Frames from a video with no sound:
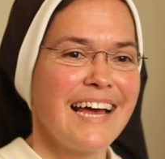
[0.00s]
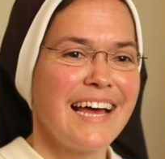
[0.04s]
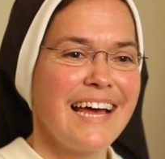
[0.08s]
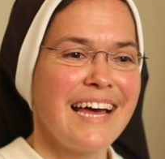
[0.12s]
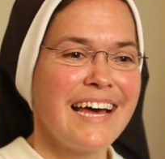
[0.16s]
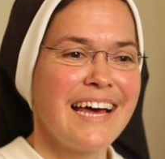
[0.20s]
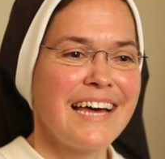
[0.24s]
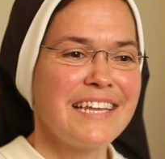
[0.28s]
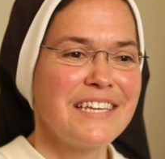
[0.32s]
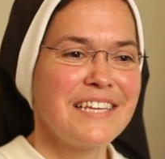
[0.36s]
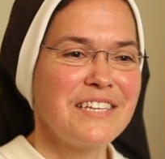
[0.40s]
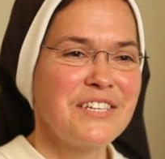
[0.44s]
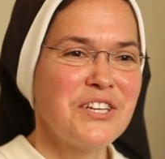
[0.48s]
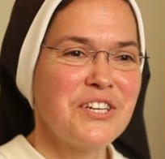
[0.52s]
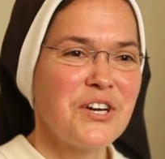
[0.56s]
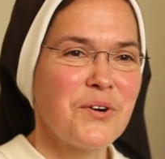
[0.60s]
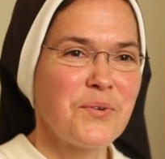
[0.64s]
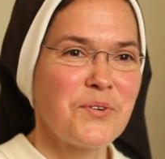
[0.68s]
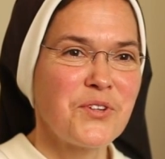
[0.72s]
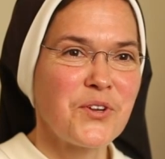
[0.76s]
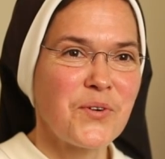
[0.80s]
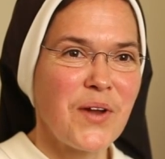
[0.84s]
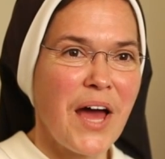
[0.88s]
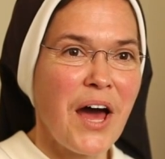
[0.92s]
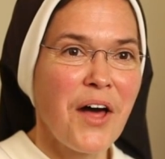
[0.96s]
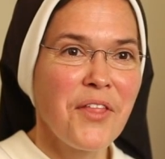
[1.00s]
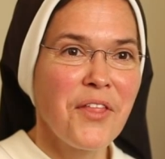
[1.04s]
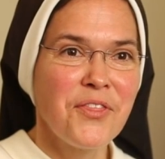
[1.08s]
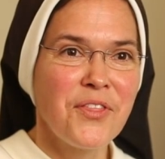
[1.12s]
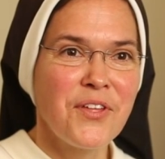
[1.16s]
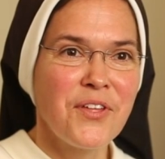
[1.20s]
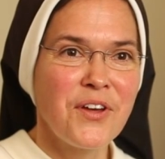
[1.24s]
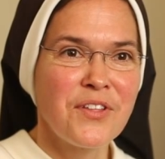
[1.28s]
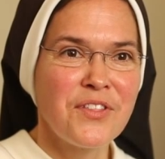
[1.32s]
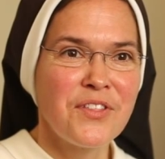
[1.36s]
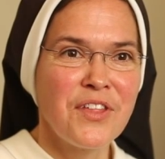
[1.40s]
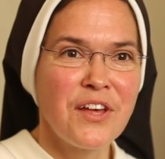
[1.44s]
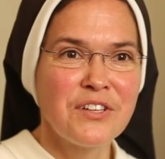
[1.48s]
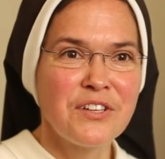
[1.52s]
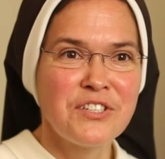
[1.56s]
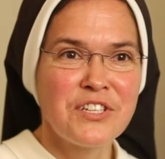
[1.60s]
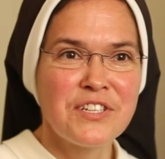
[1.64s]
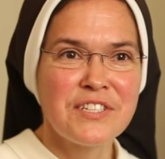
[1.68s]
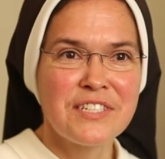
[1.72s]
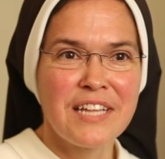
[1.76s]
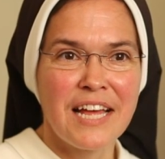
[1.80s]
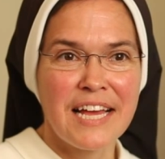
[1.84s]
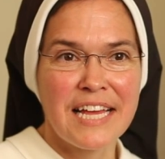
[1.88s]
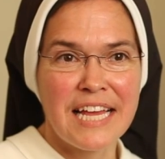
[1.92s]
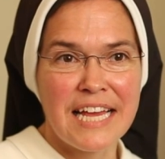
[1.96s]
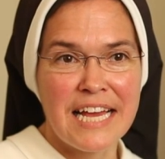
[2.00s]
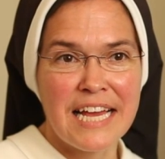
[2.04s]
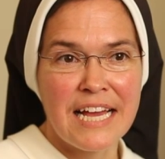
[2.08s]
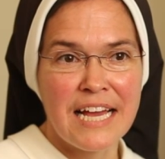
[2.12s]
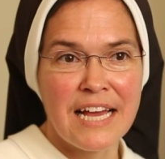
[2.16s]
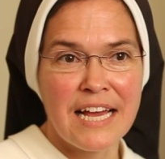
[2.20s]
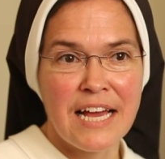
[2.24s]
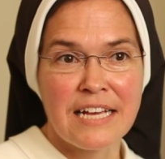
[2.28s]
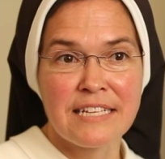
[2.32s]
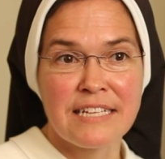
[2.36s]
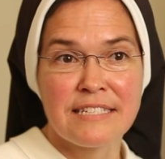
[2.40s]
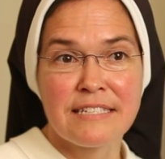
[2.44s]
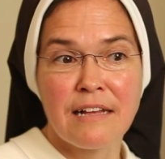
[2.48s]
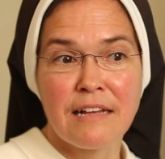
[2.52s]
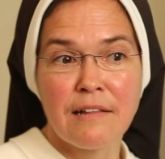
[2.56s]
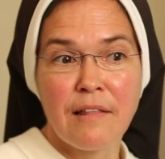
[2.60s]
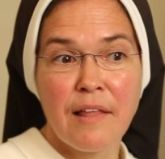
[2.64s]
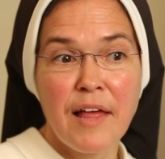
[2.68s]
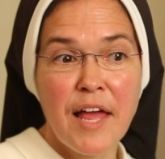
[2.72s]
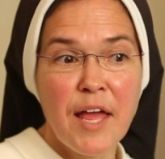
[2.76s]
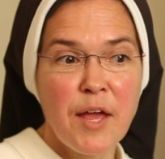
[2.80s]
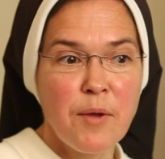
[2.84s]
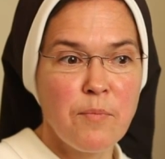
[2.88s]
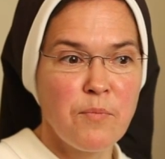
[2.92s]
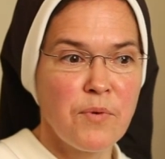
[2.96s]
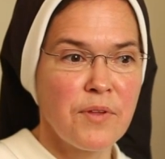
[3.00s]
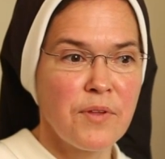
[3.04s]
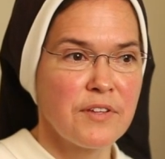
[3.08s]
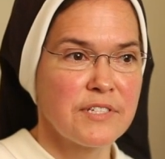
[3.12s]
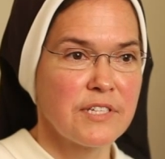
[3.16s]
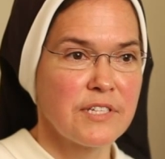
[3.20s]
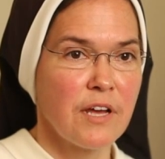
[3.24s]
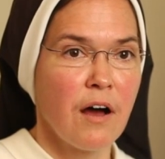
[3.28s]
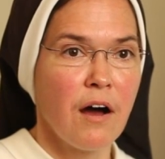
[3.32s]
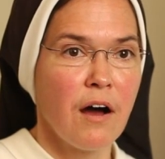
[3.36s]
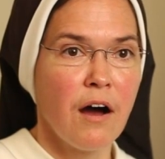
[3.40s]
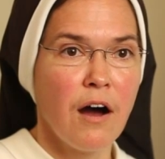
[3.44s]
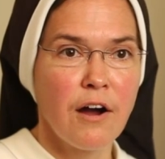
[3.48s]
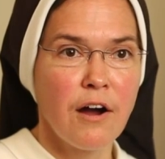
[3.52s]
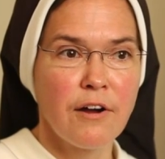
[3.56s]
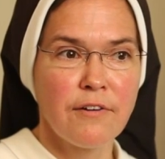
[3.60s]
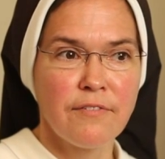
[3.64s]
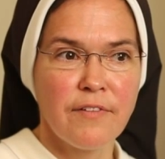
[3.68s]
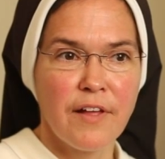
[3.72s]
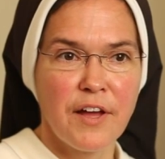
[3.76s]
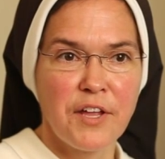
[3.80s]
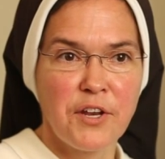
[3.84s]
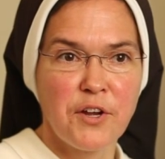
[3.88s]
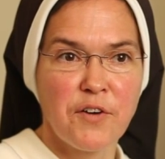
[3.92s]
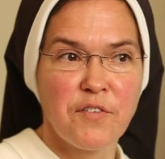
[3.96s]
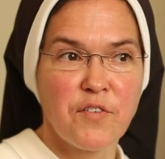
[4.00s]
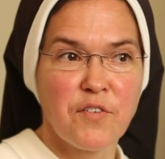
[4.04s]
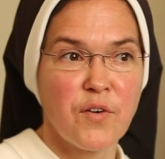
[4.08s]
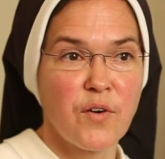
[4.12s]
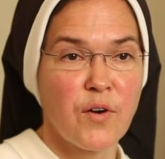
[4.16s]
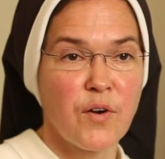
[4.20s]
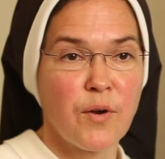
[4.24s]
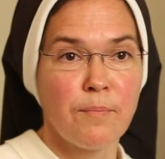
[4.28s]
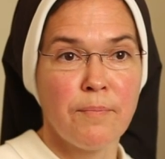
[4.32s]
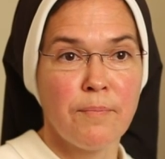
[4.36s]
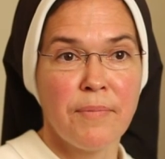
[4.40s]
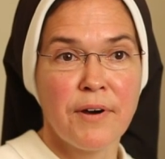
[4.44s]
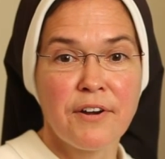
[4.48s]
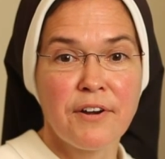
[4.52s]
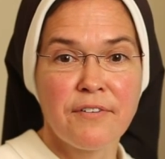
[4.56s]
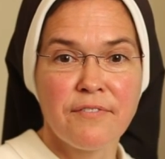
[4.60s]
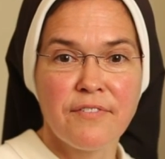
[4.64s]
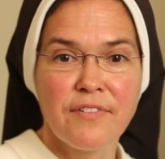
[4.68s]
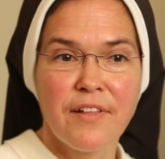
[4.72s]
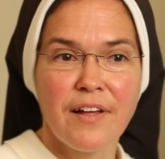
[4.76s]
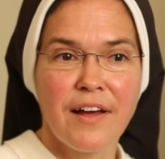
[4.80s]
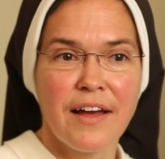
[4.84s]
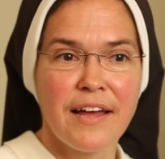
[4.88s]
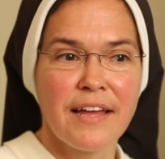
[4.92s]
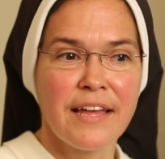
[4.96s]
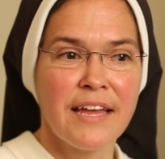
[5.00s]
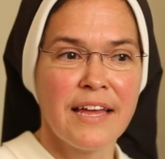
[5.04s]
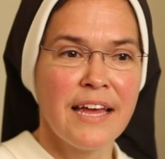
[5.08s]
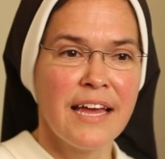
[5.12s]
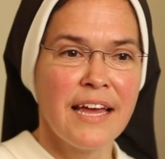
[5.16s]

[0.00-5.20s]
And you know, when you're out there, they'll just like exclaim when there's a hawk flying over or a butterfly.